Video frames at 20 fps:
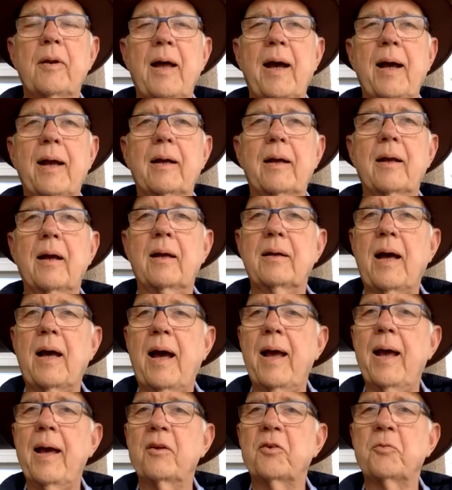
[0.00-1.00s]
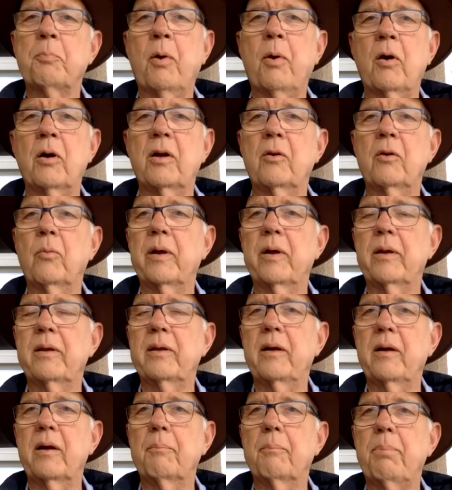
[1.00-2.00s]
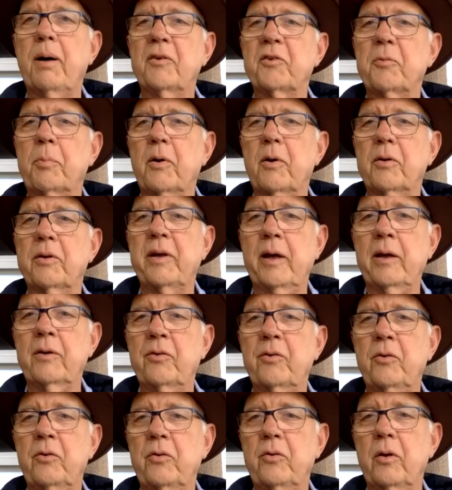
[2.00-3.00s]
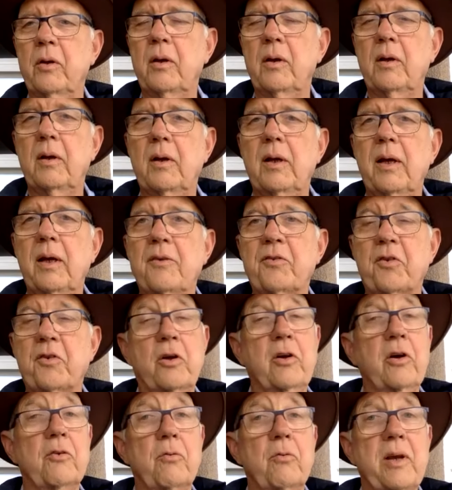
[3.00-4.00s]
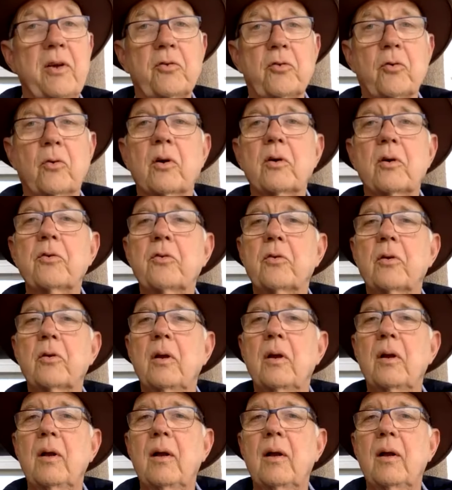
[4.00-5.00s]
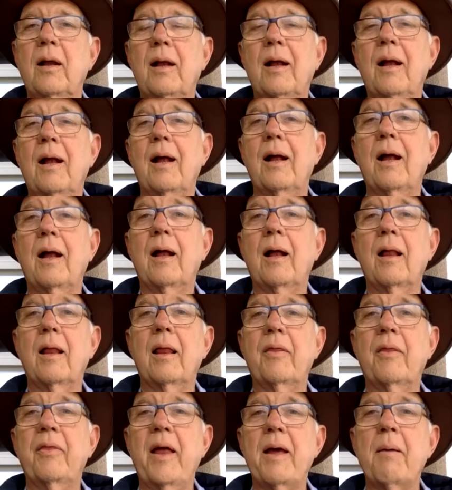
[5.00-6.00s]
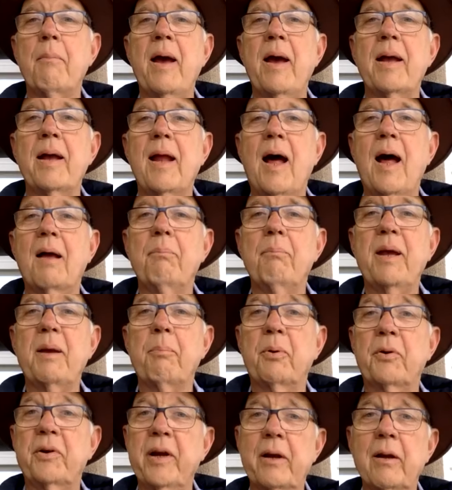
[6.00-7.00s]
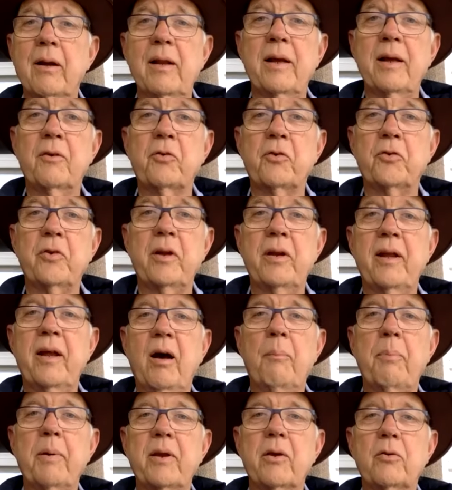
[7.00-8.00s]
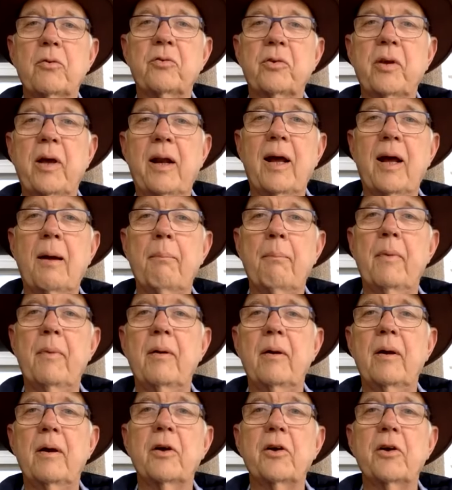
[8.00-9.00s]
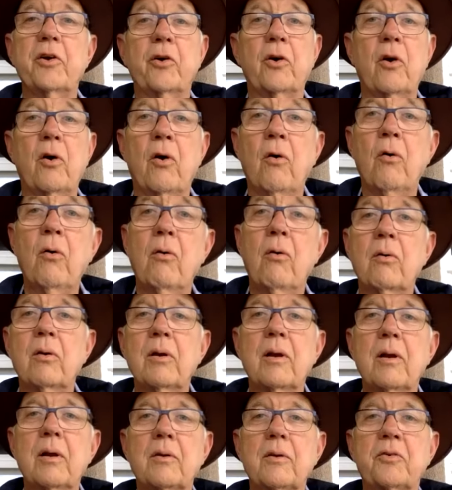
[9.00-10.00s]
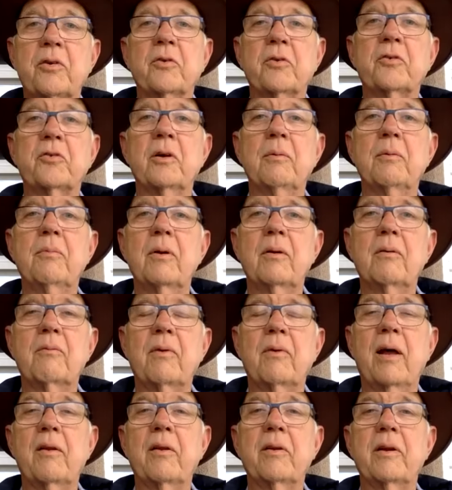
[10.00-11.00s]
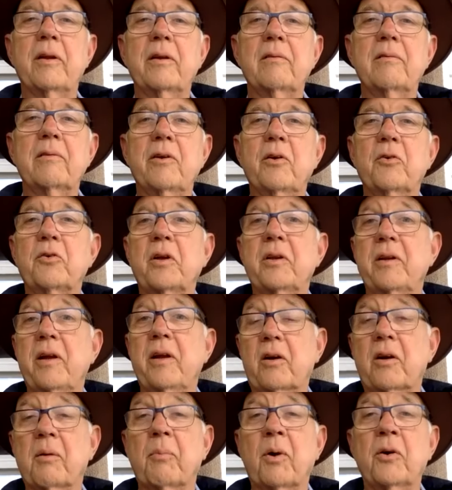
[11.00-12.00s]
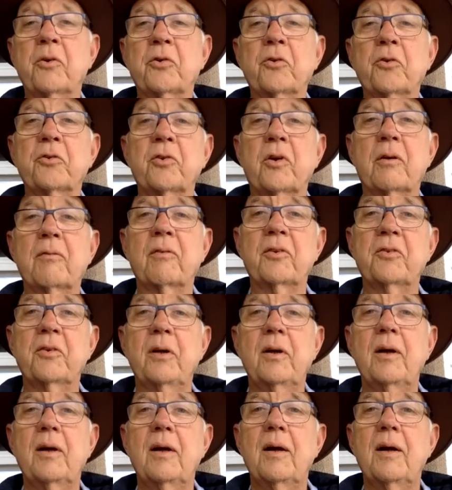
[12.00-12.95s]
like Dianne is partnered with there in Pottsboro, Texas, is a good resource. They may not be particularly interested in helping you set up your own system rather than using their commercial service,